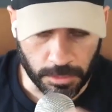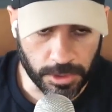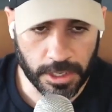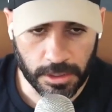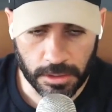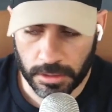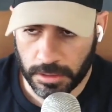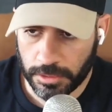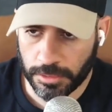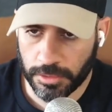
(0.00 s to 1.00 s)
I want to get
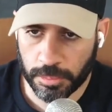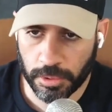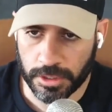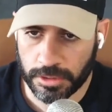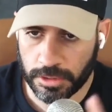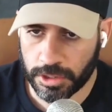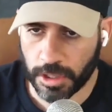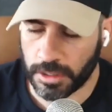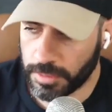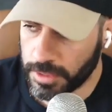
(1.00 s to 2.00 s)
your viewpoint too, Charlie, but